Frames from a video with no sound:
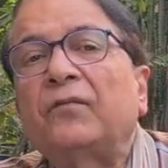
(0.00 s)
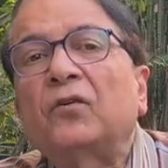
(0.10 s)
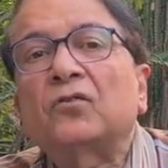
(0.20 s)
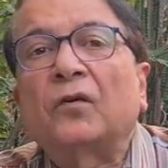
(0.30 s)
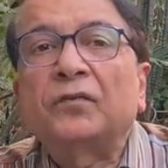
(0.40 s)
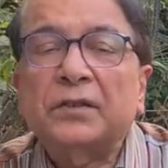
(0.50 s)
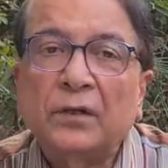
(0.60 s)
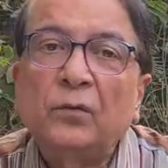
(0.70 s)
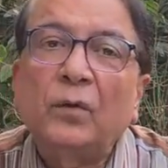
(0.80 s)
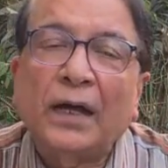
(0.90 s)
Force officer
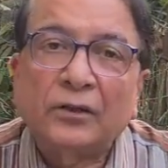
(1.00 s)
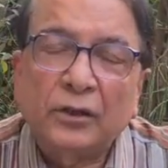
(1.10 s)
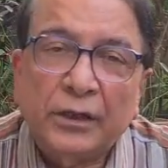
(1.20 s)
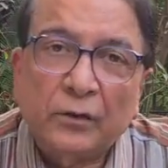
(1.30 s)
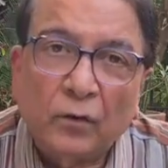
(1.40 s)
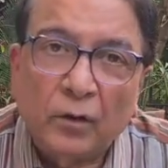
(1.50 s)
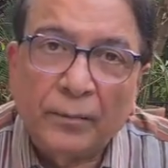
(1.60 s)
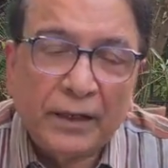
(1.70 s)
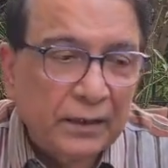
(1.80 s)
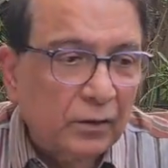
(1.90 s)
who actually told
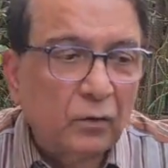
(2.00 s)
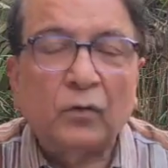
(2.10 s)
me that,